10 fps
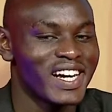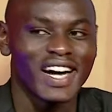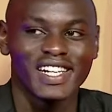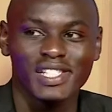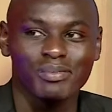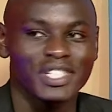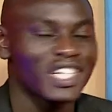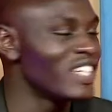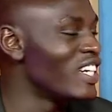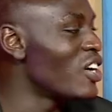mm-hmm. and
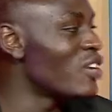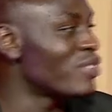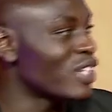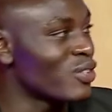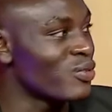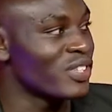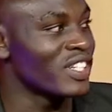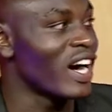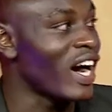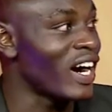especially now after
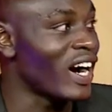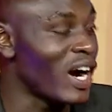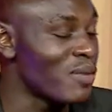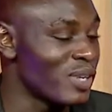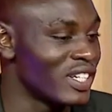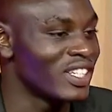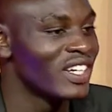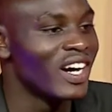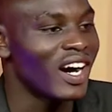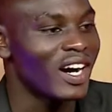COVID ha mm-hmm. happened.
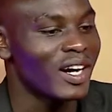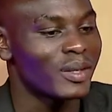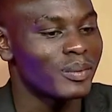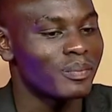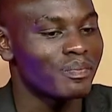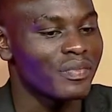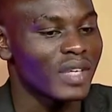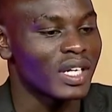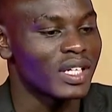Mm-hmm. um,